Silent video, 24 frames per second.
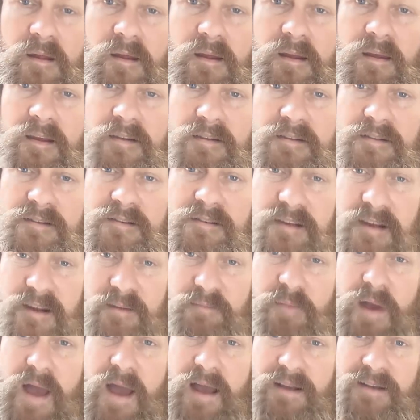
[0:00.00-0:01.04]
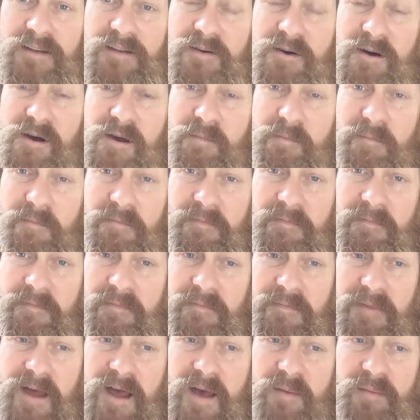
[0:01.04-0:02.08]
it's sick bag time.
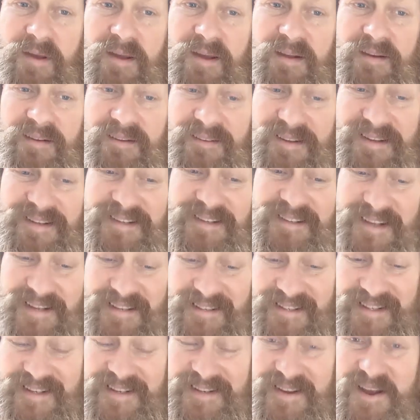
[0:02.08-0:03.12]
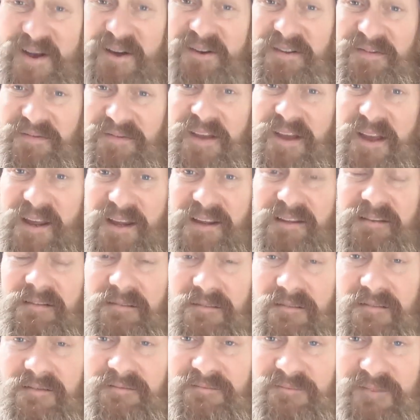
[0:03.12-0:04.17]
I mean, the only thing,
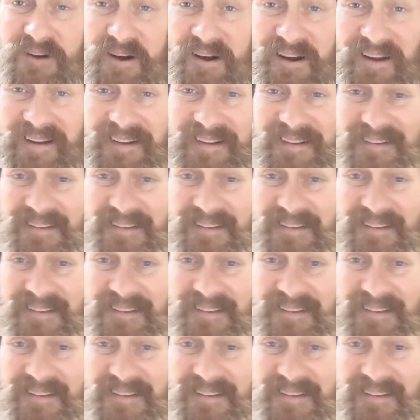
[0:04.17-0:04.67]
right,